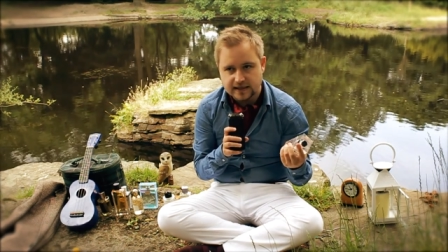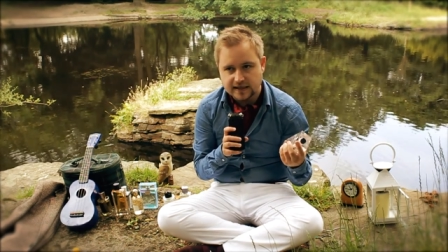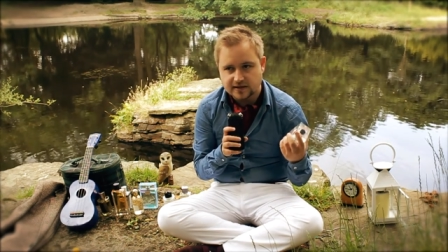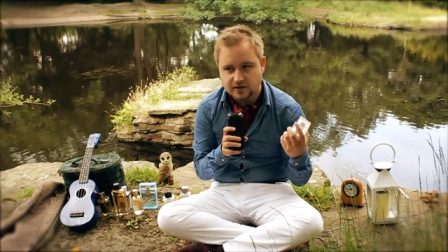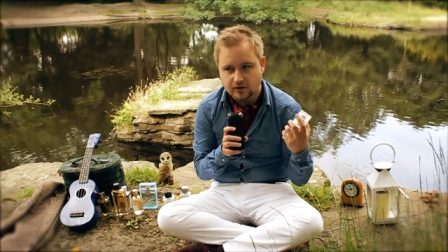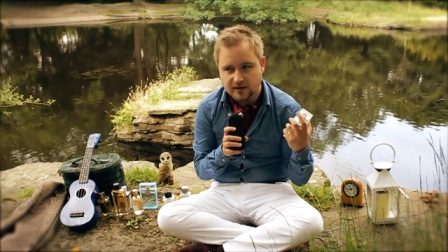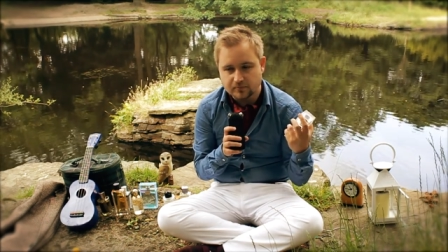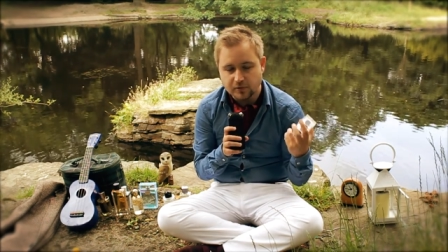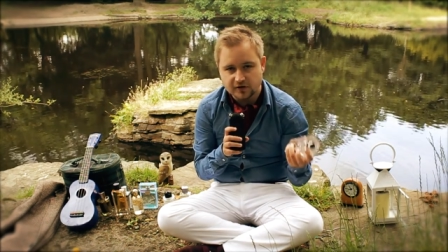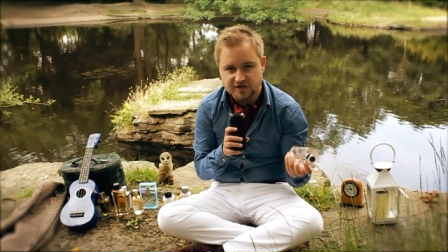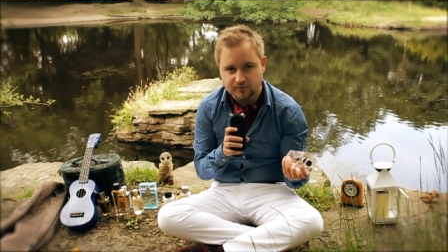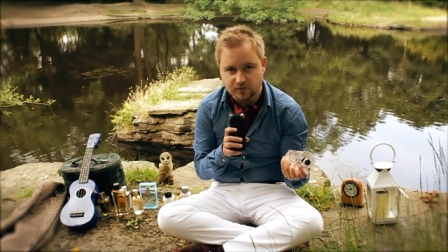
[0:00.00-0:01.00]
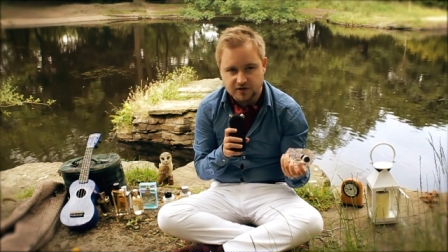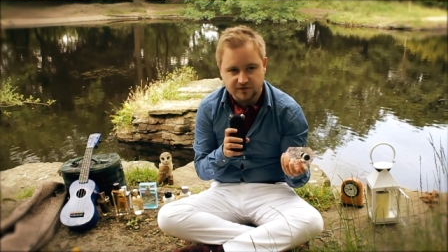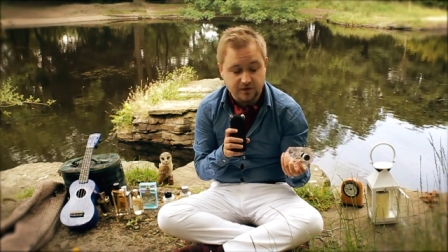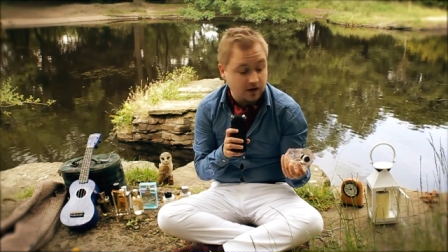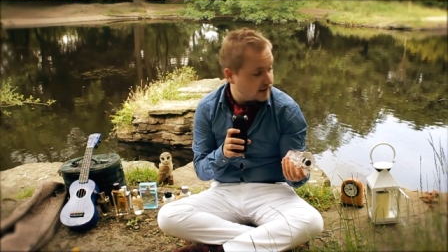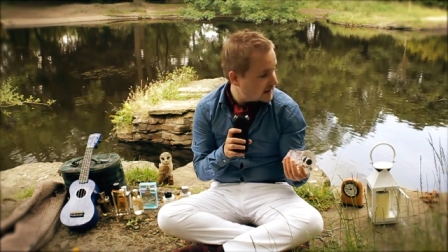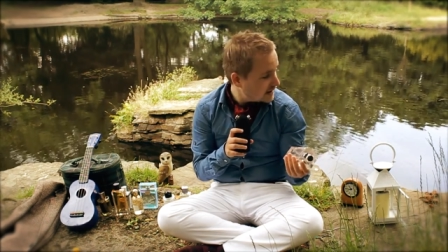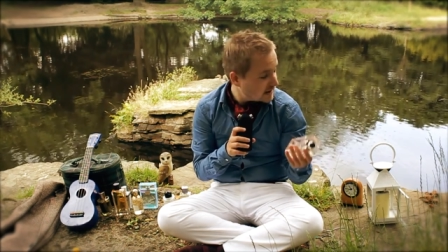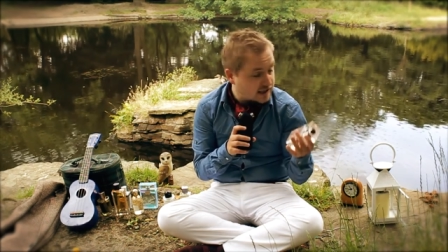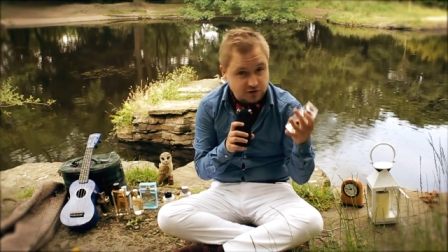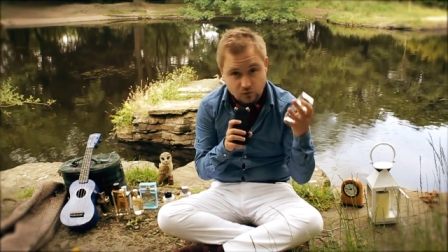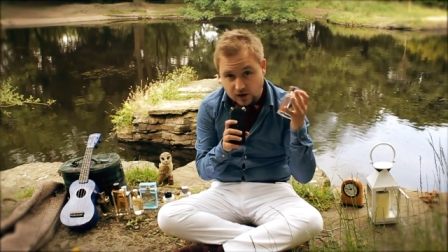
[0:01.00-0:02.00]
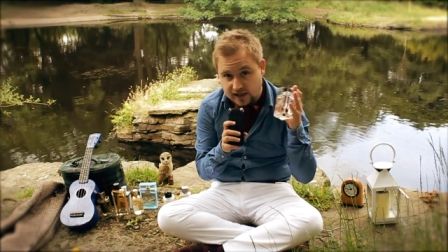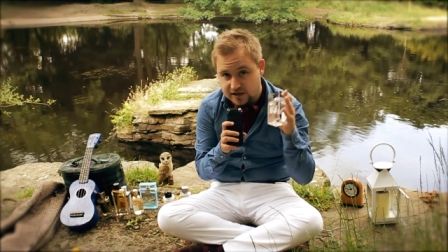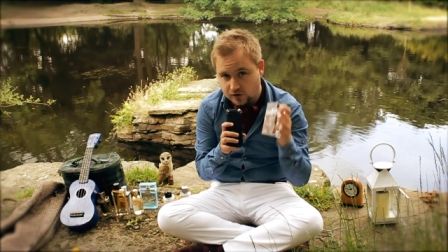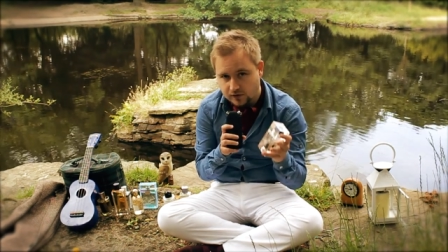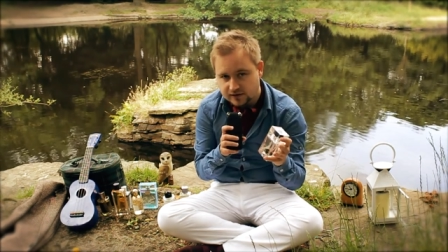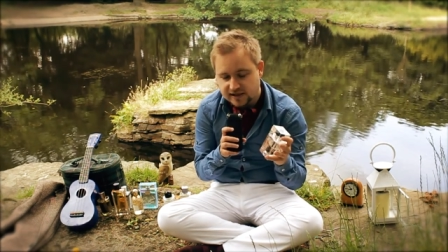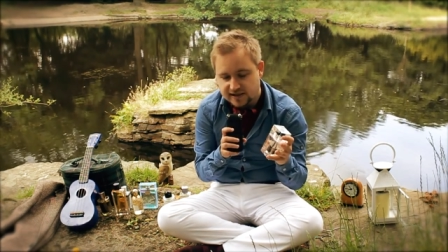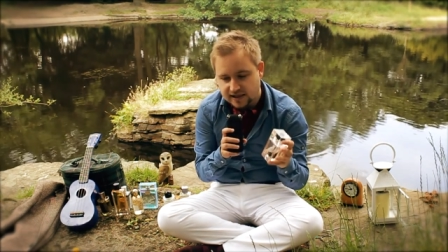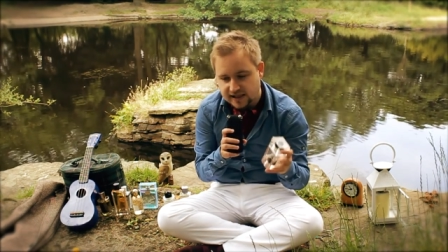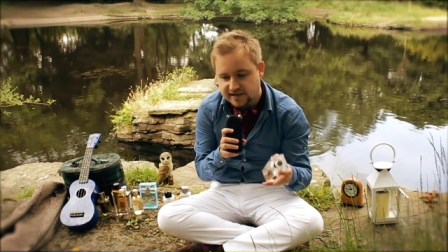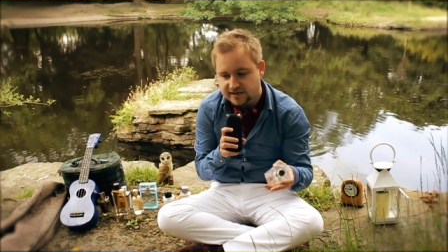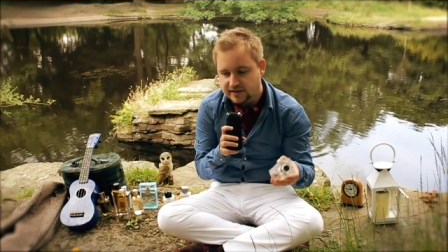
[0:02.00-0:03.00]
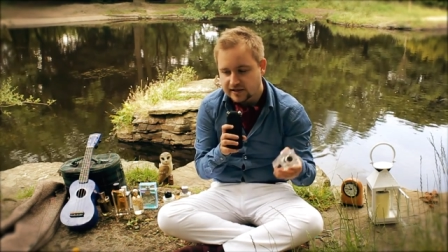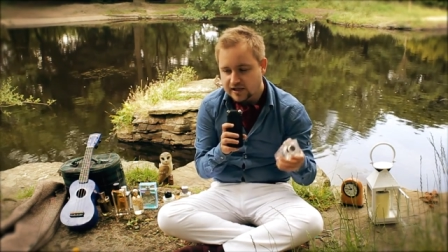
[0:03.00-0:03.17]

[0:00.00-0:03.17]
It's not impossible to find it. That's why it's on this list.